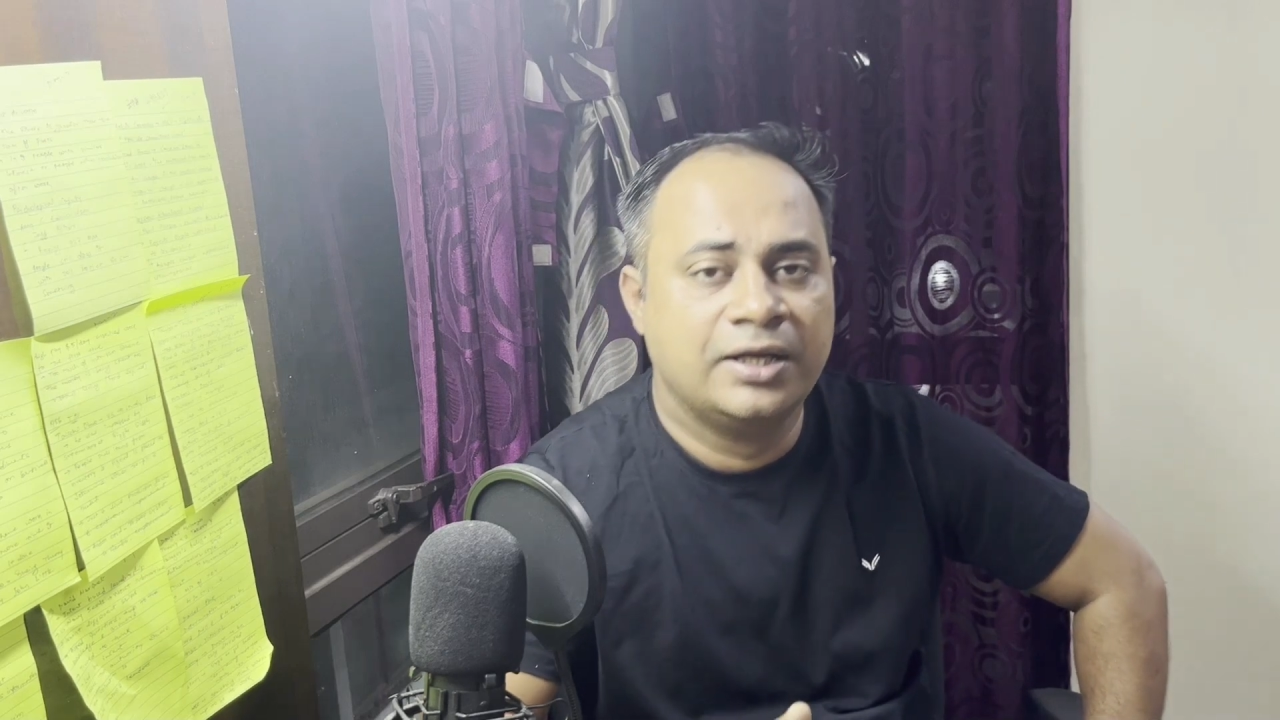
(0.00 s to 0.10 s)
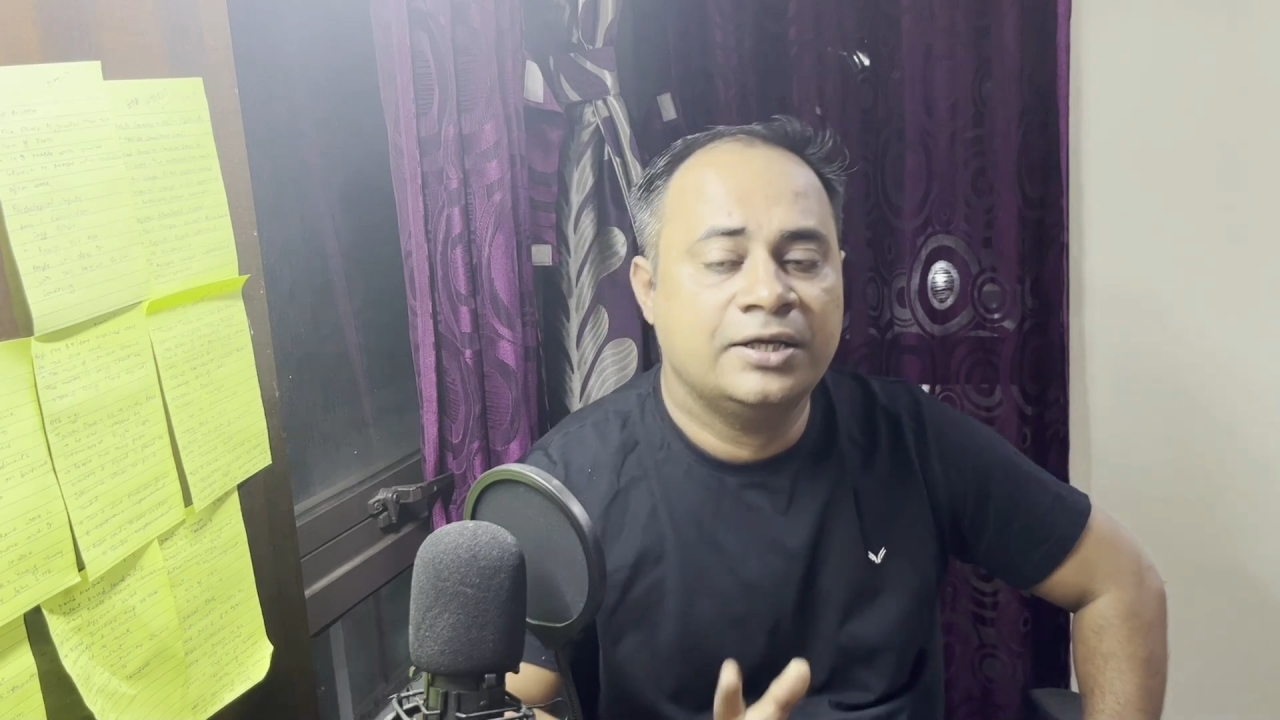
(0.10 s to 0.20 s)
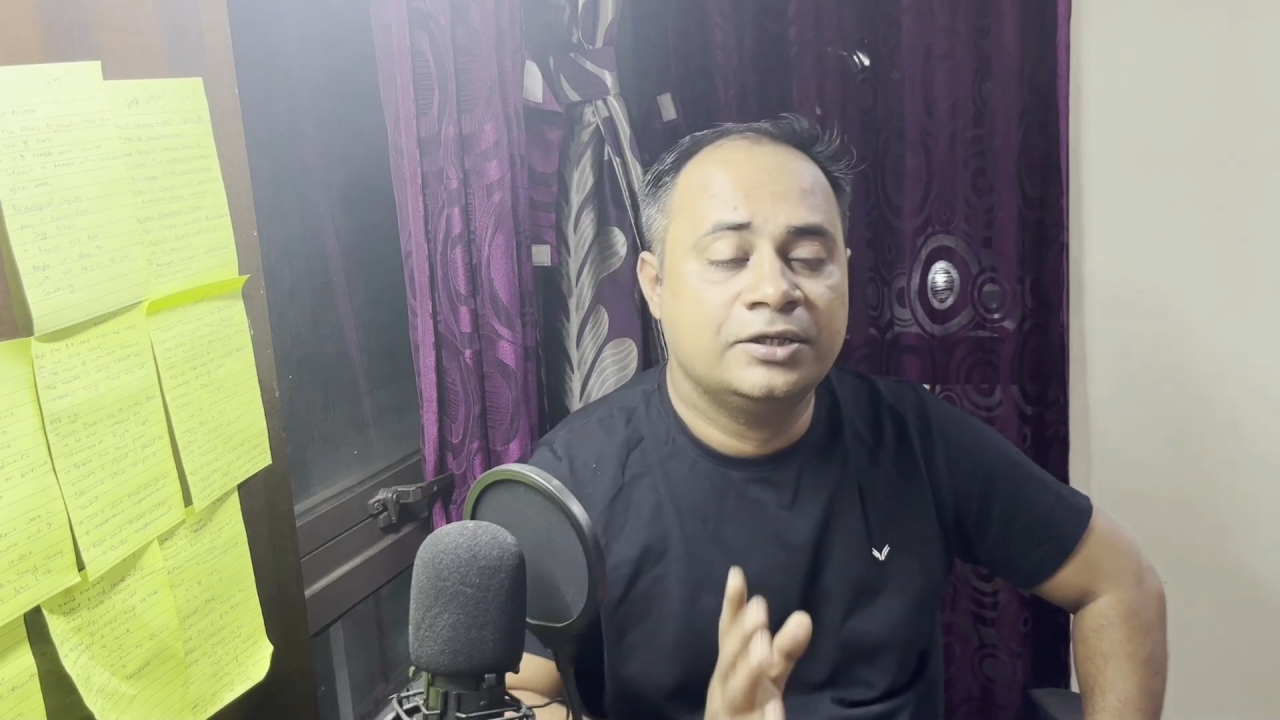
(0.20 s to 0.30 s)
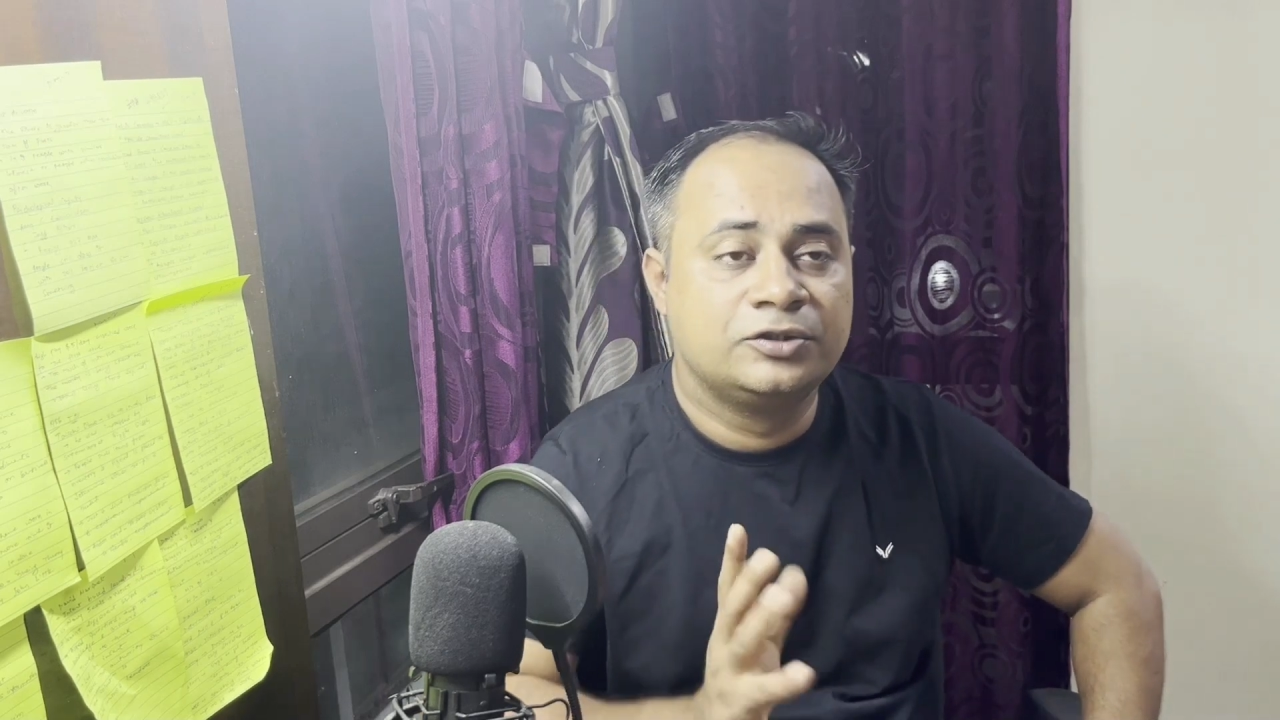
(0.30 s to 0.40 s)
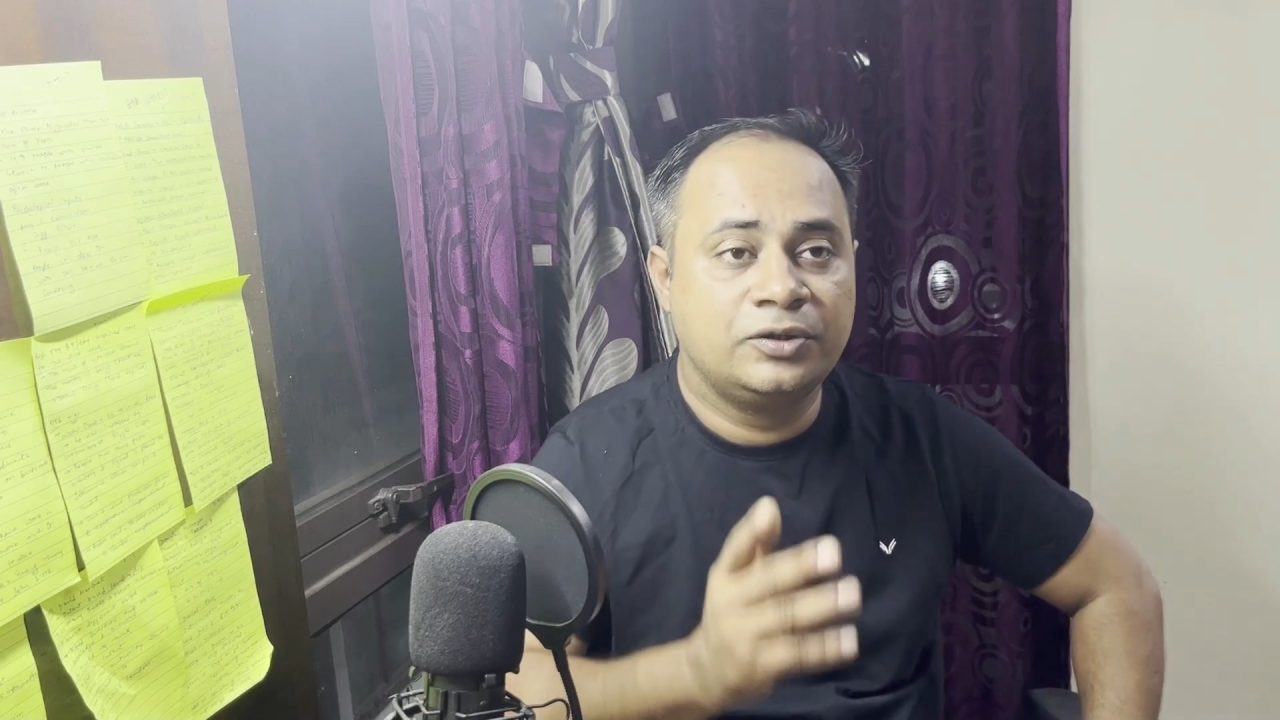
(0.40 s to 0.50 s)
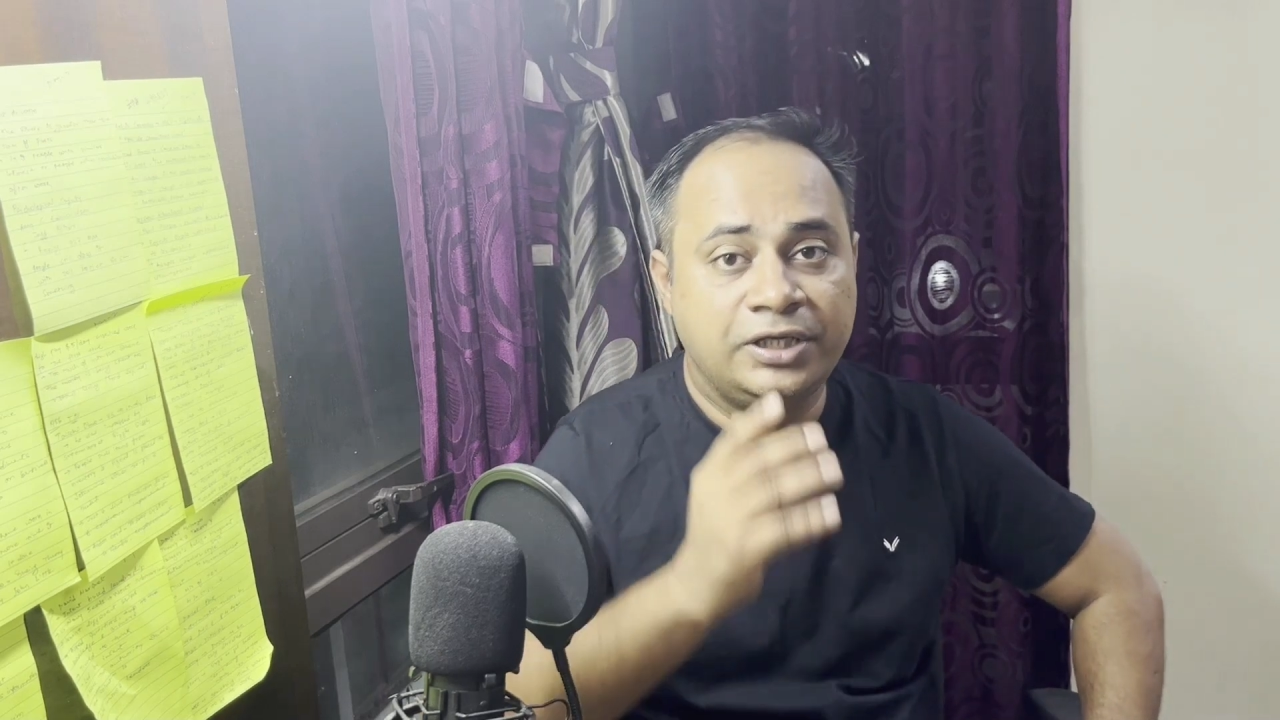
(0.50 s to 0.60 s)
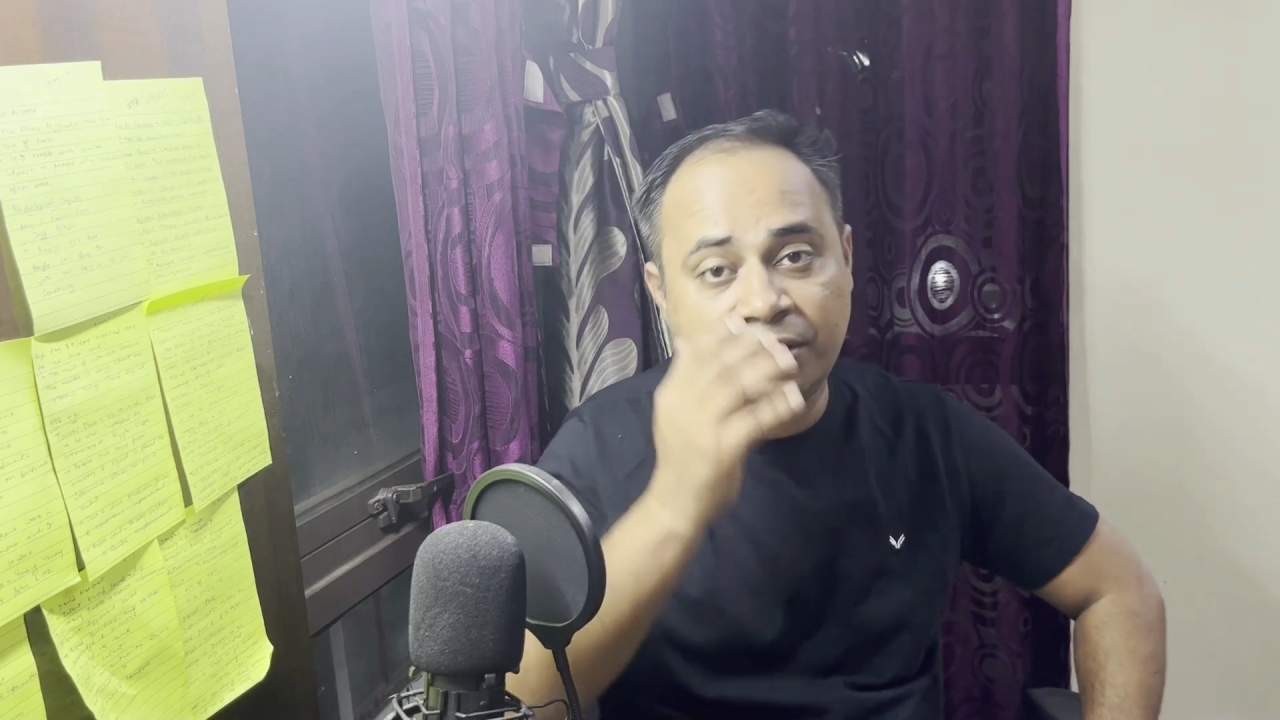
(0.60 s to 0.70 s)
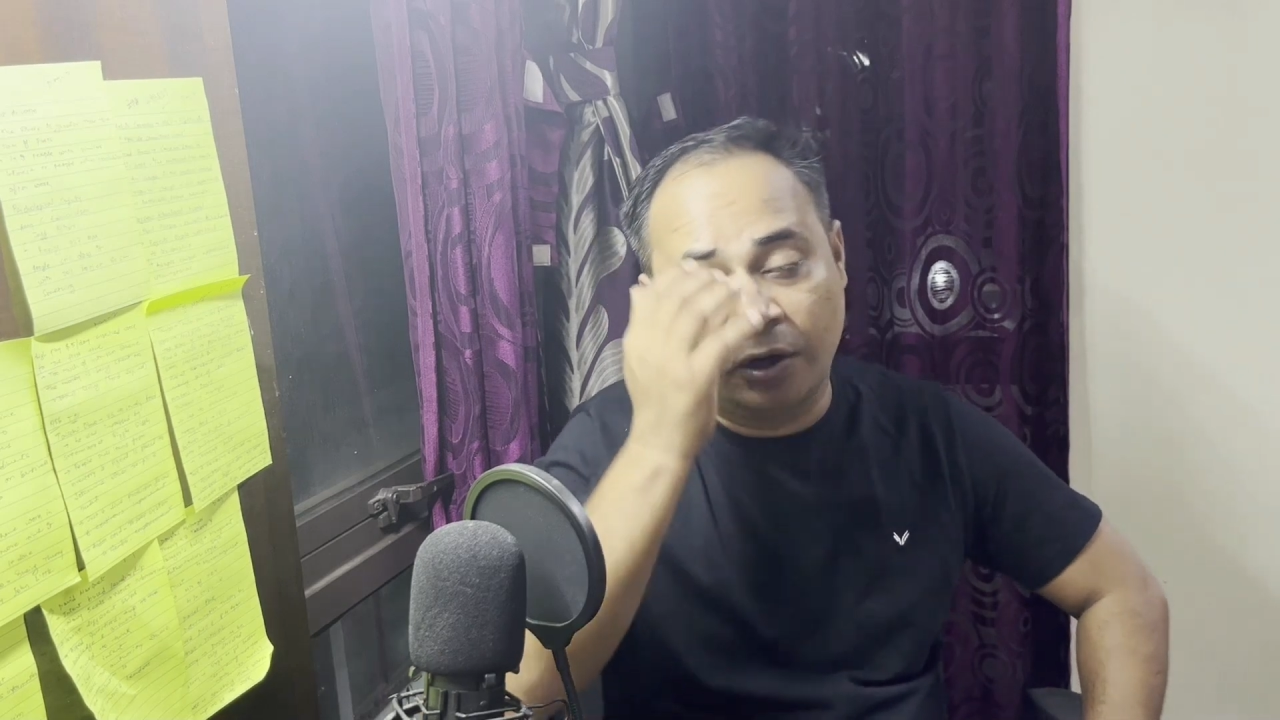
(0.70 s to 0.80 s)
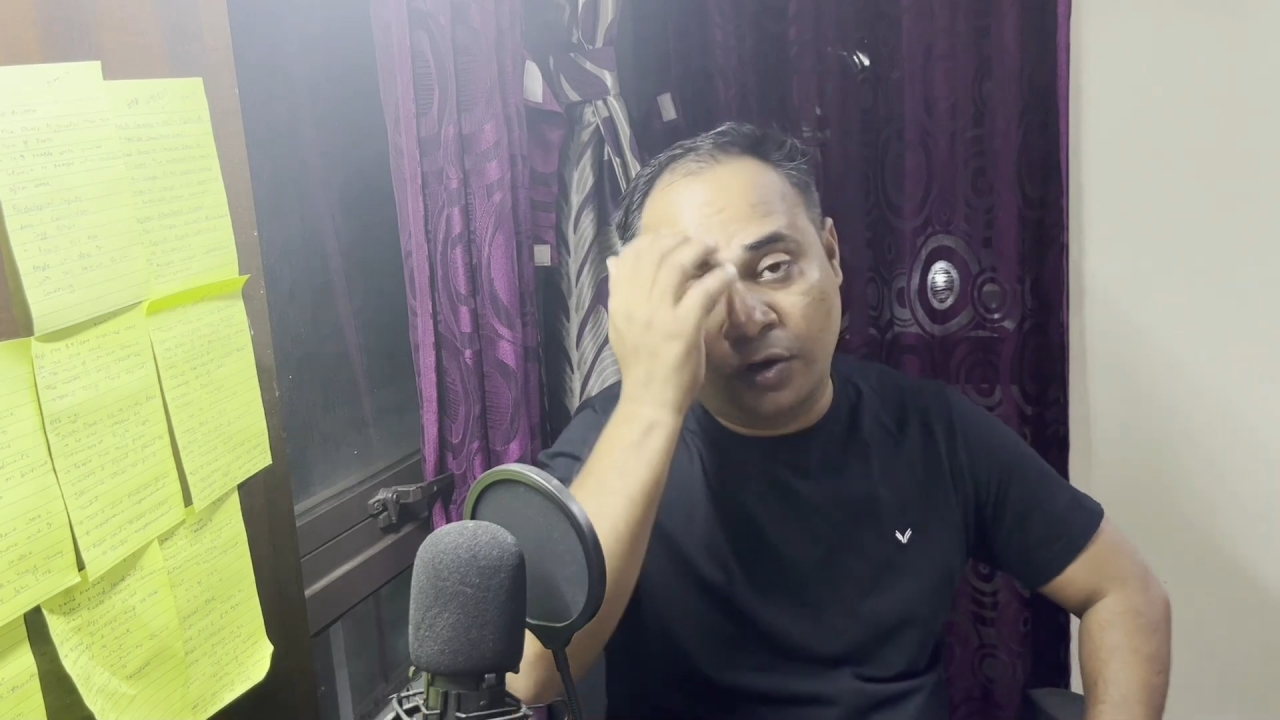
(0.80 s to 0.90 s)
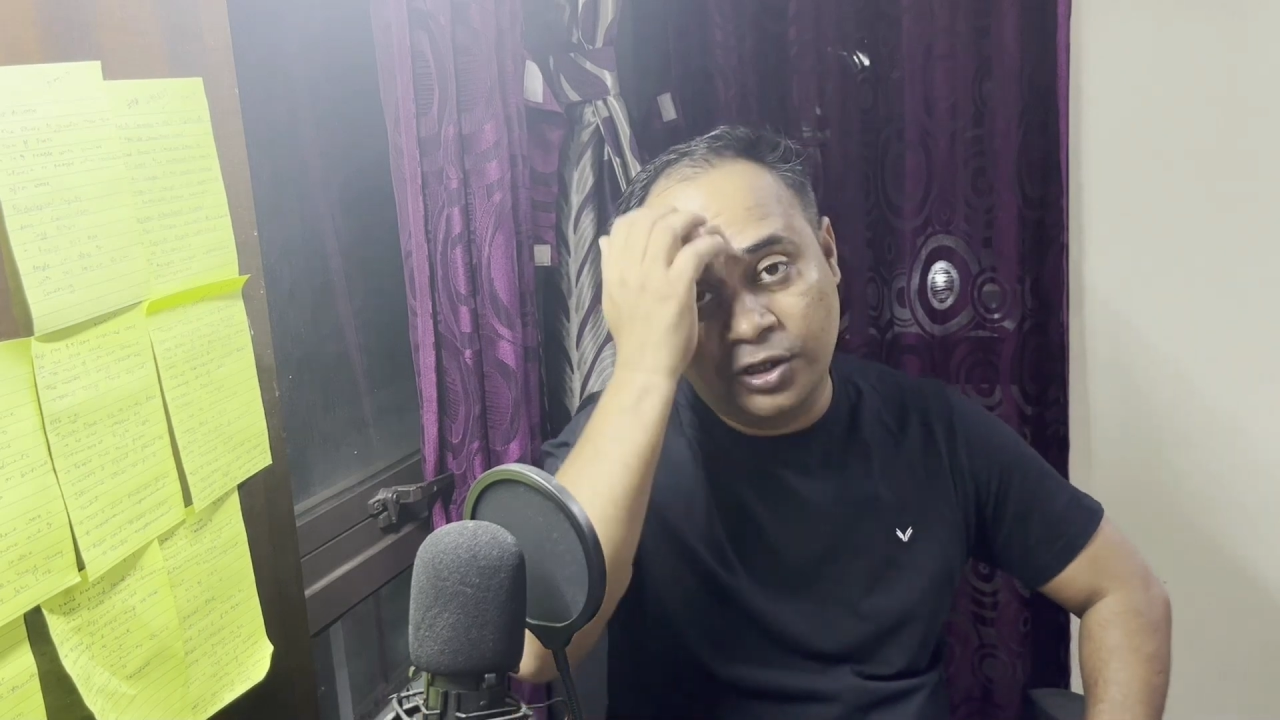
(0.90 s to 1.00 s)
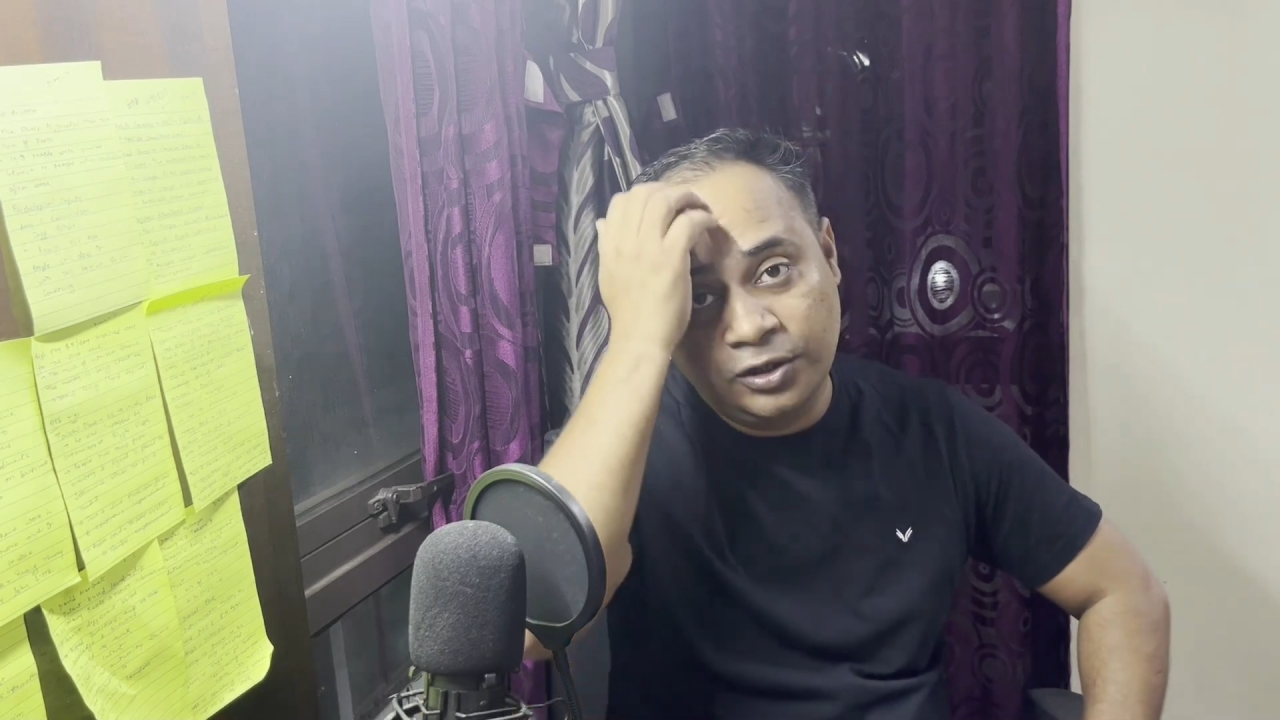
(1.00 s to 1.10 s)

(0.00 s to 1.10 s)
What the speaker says: So in order to